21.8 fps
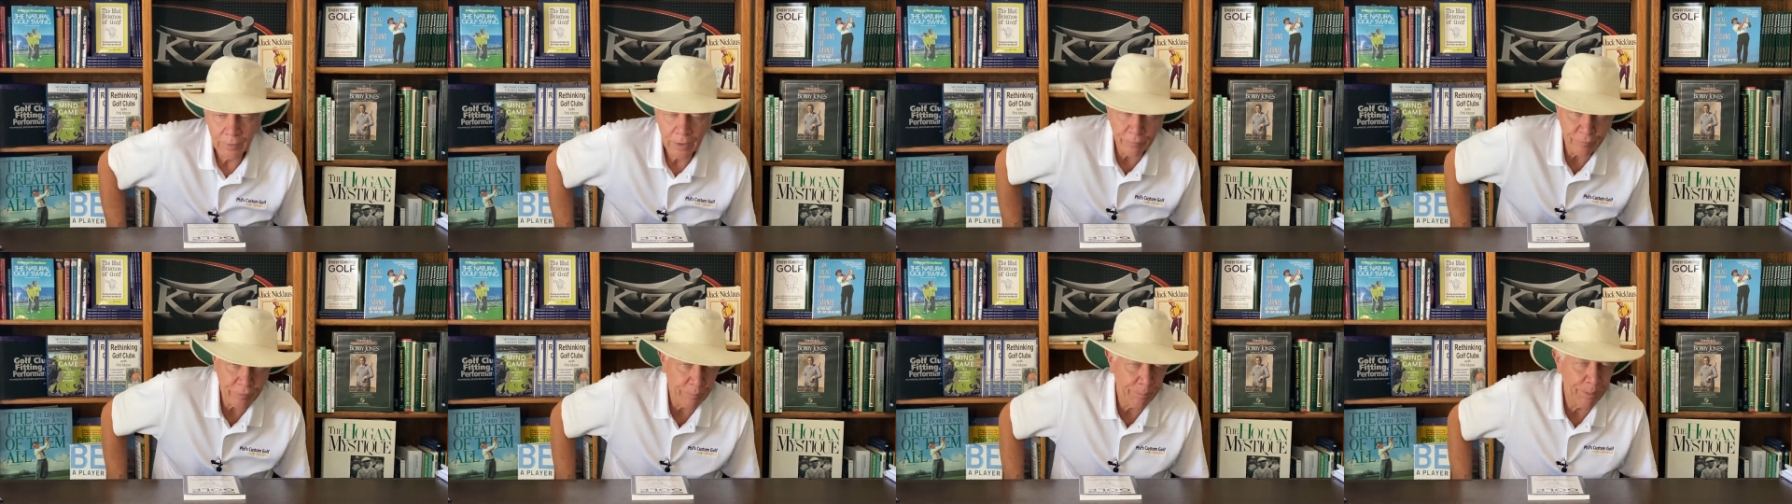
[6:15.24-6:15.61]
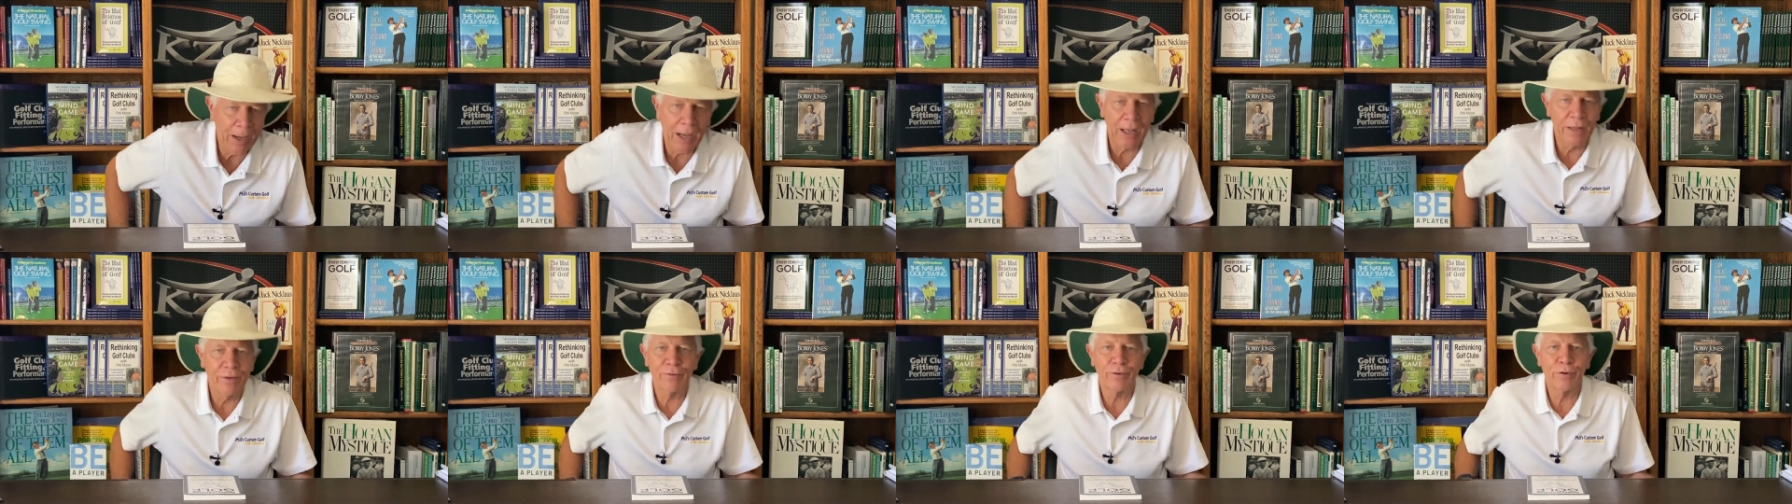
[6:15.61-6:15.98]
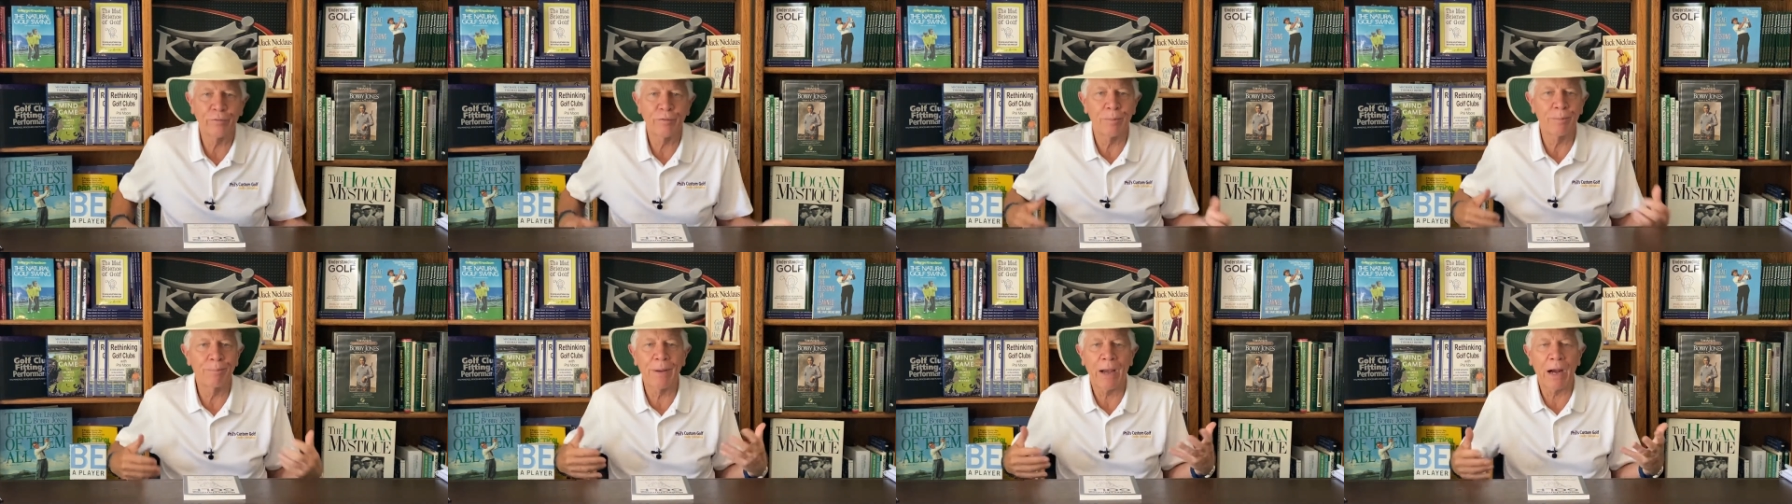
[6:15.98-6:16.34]
of a
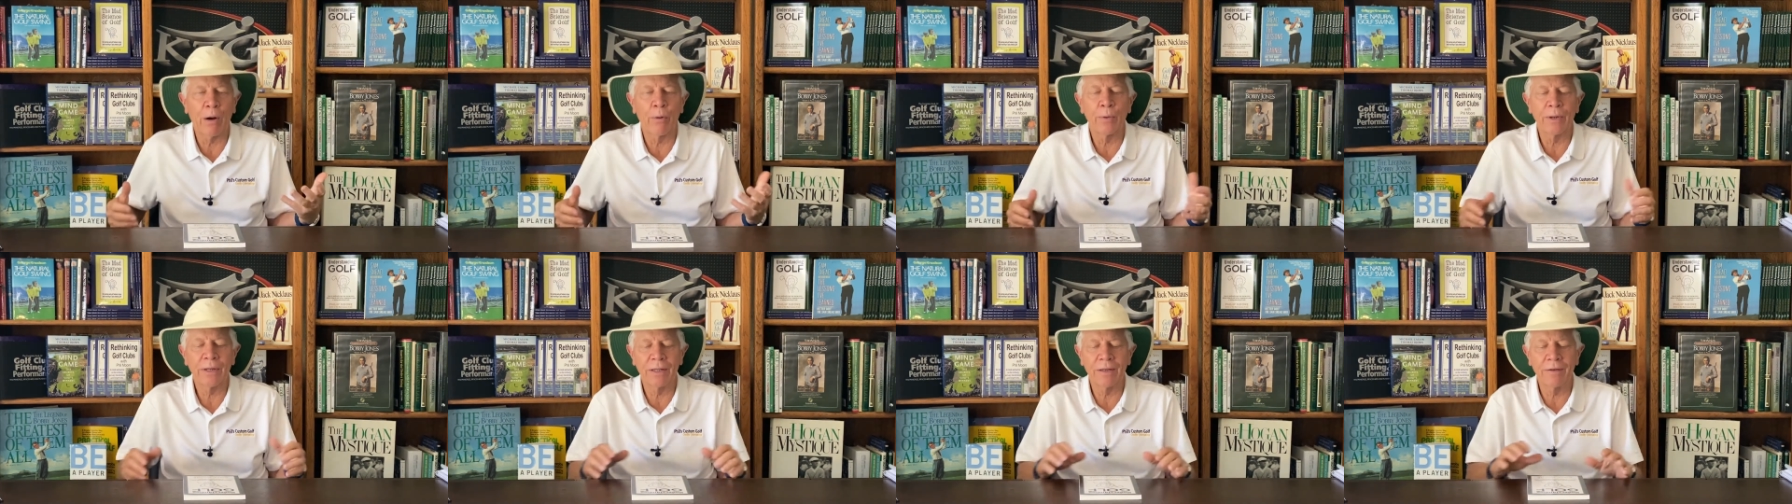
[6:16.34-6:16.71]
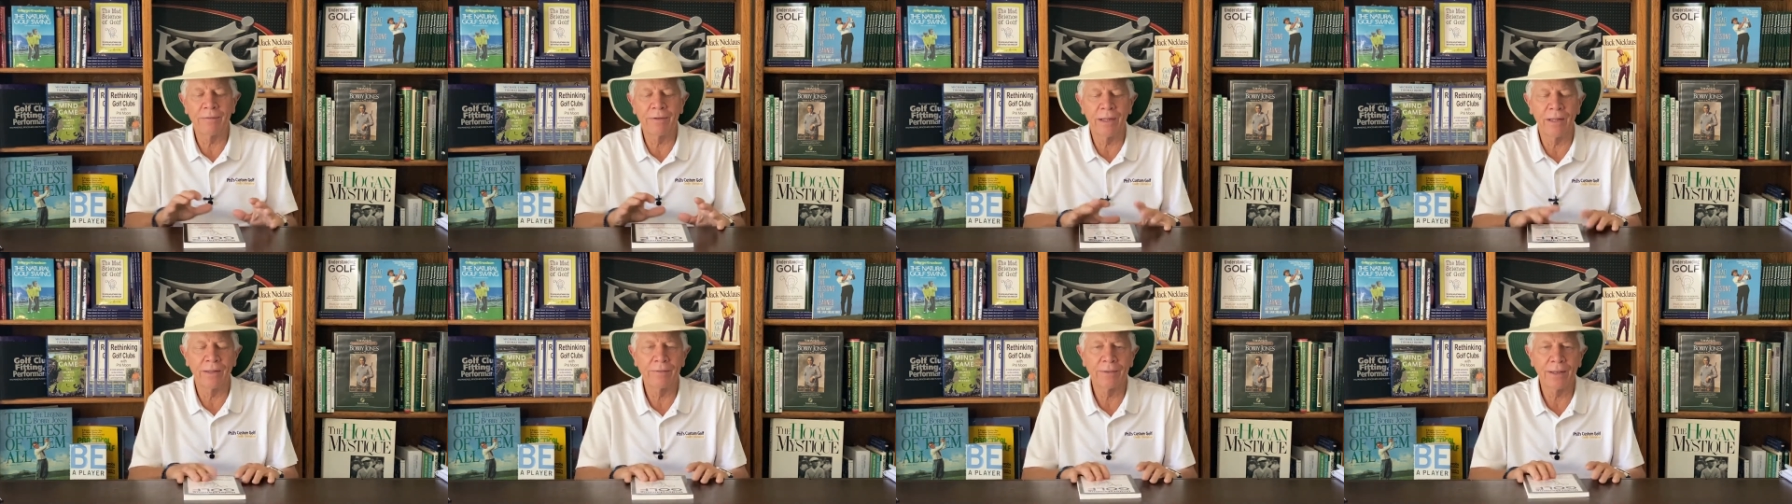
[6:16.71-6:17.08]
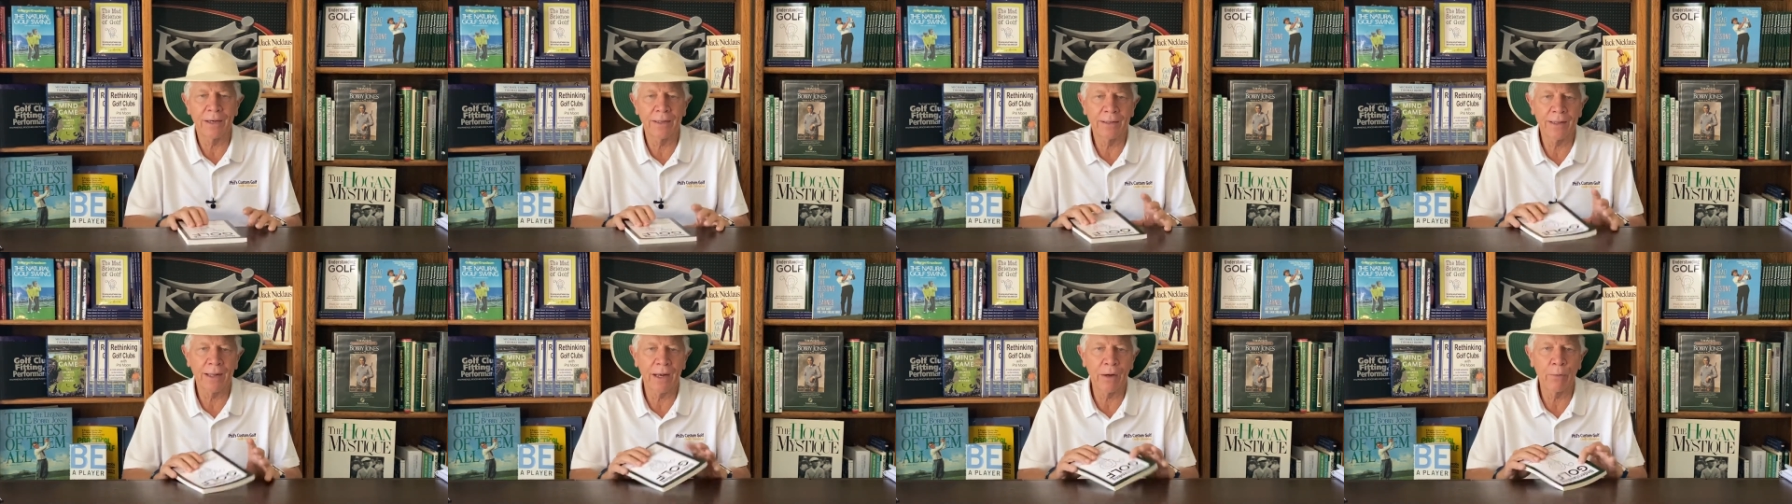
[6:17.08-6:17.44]
positive, empowering intent
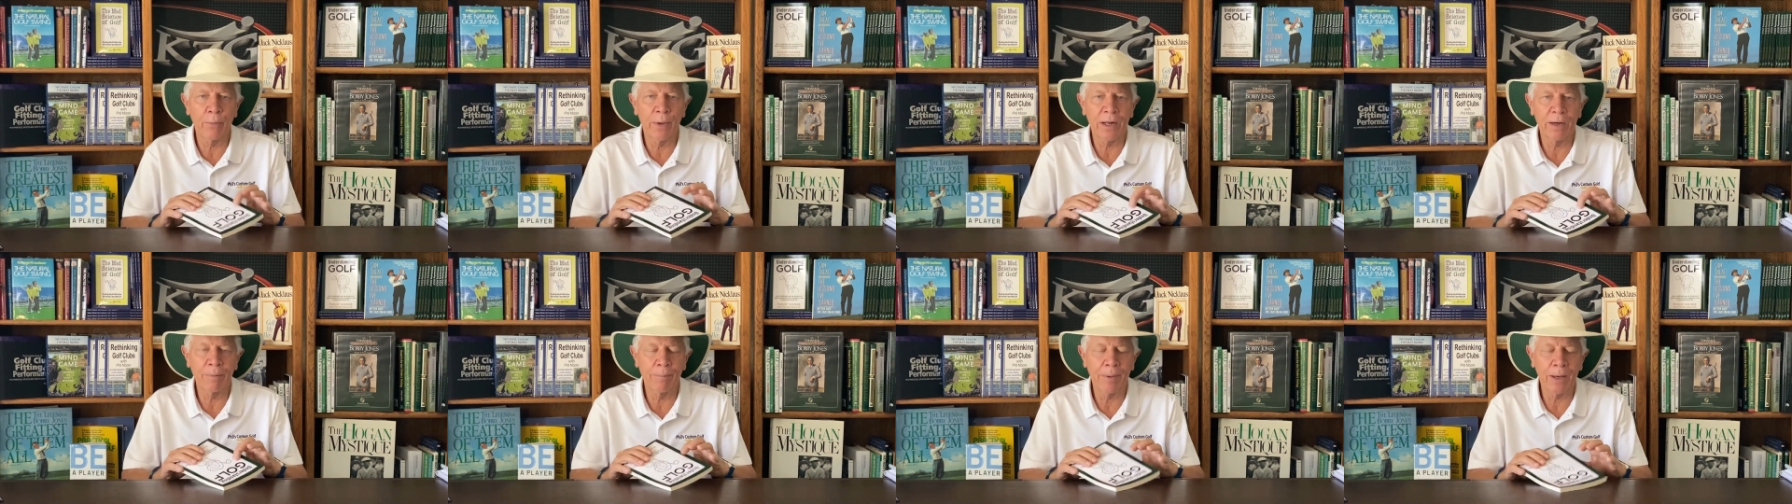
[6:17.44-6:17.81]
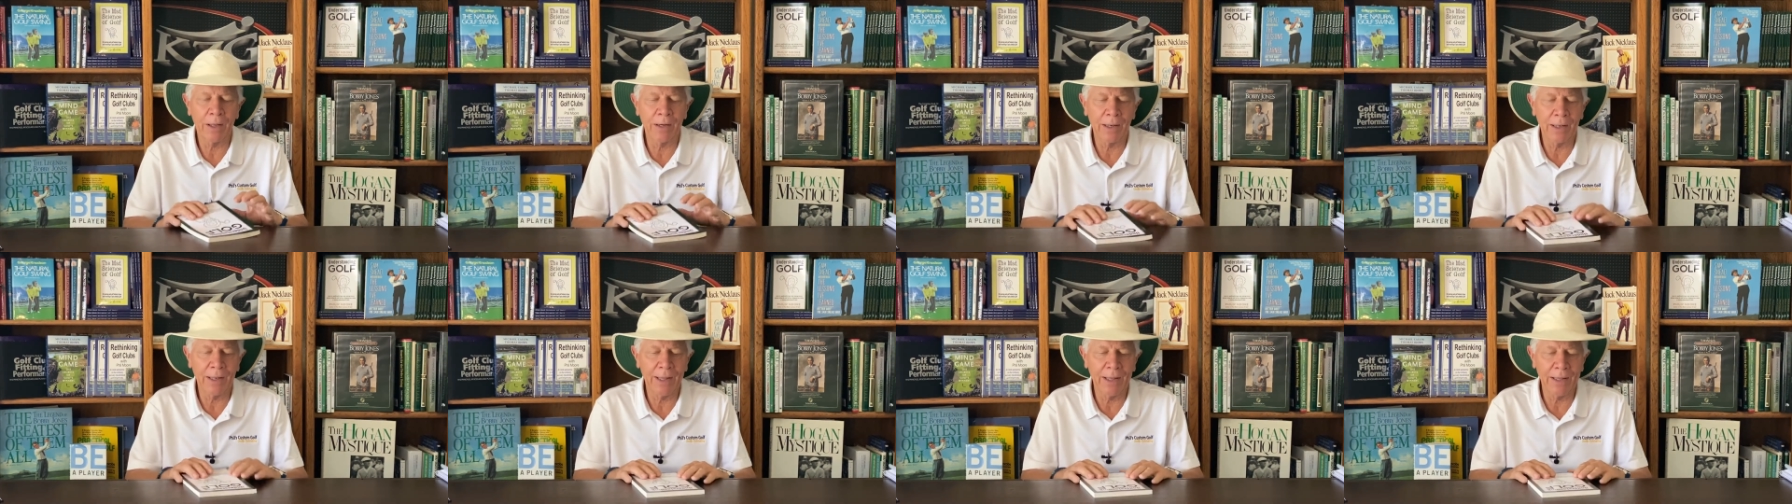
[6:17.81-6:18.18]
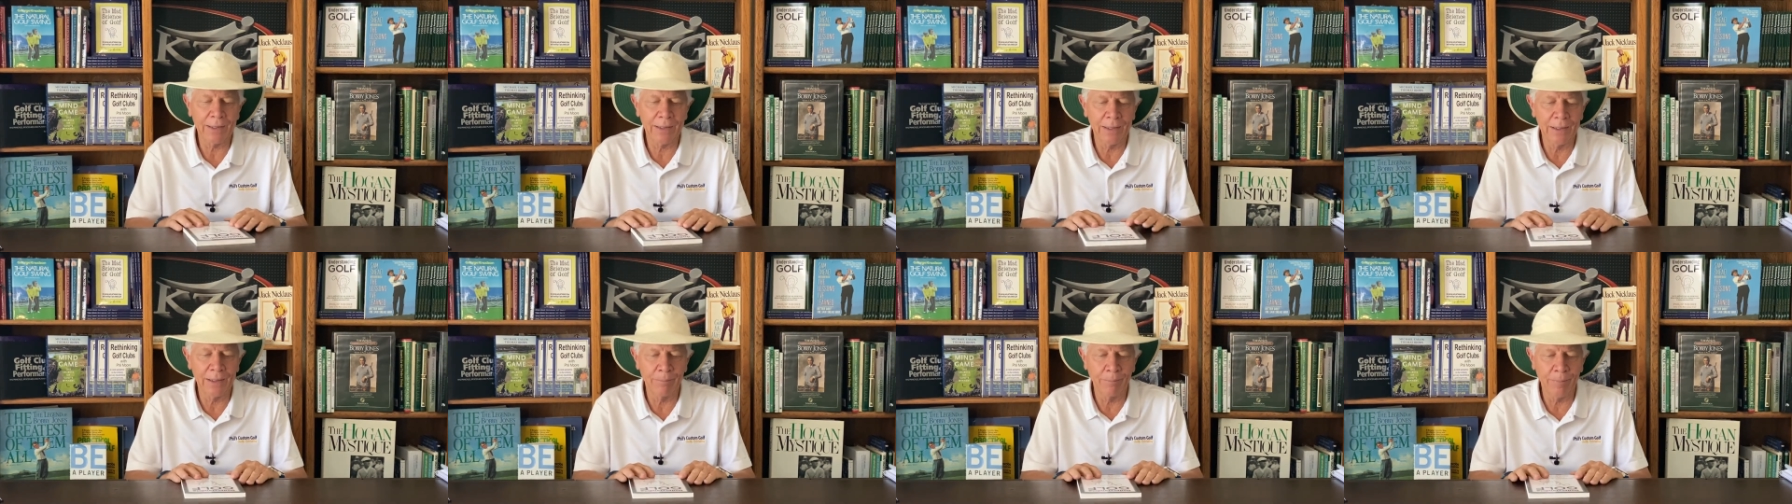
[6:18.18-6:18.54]
that, that I write about a
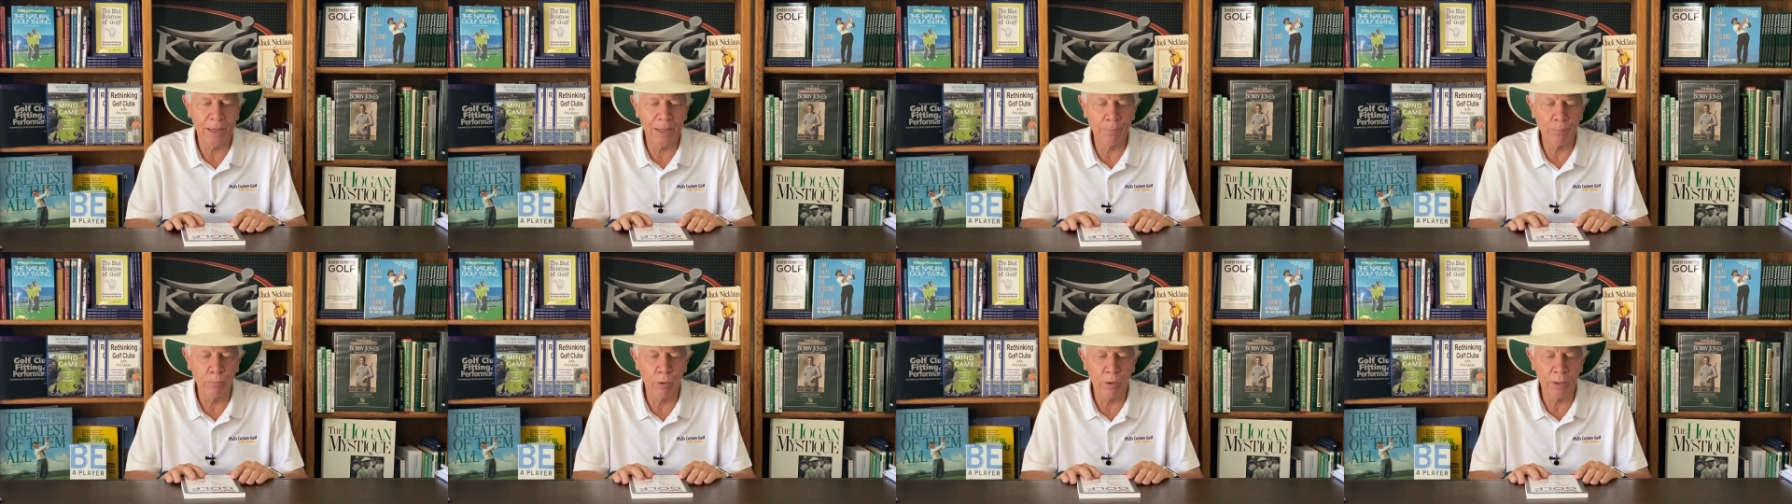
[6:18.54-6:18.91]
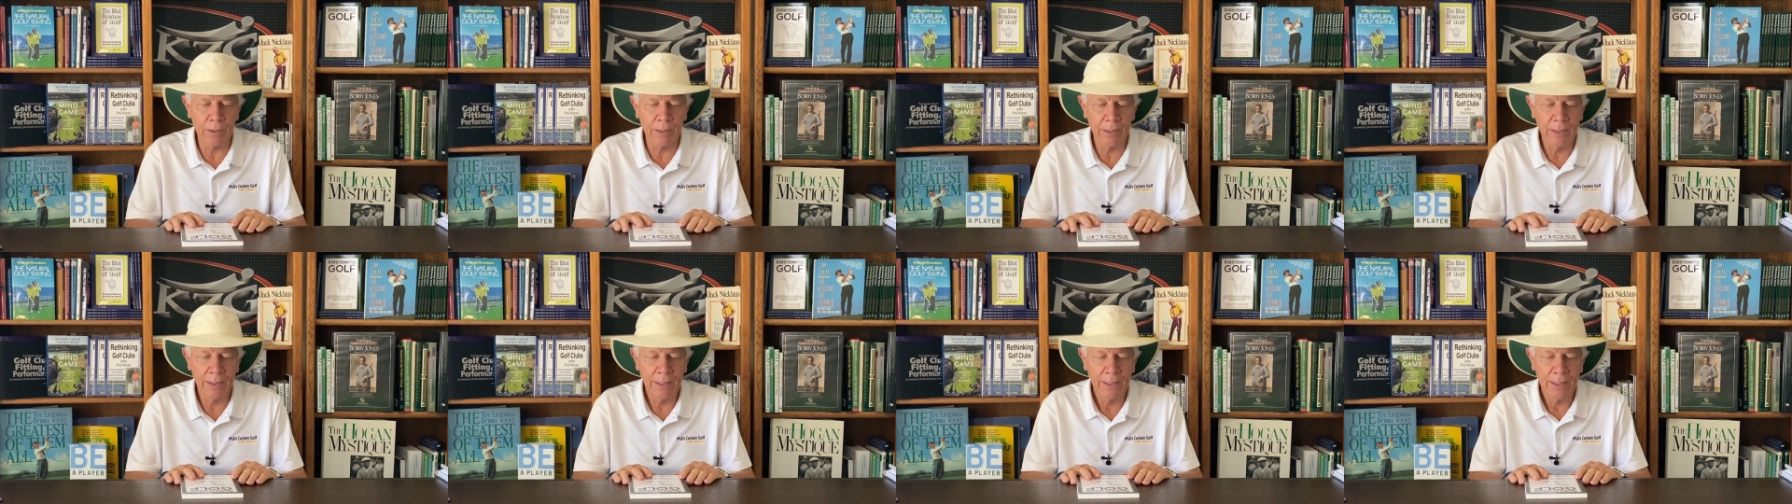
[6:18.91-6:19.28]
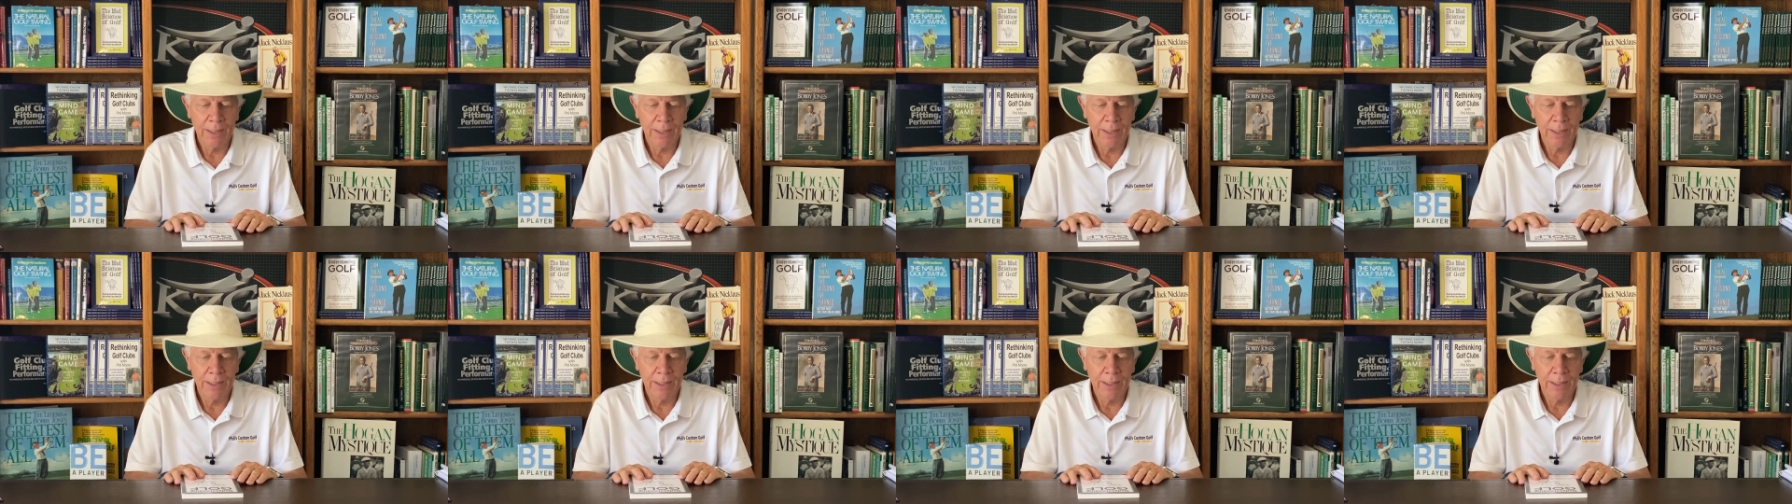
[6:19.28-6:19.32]
lot in my book.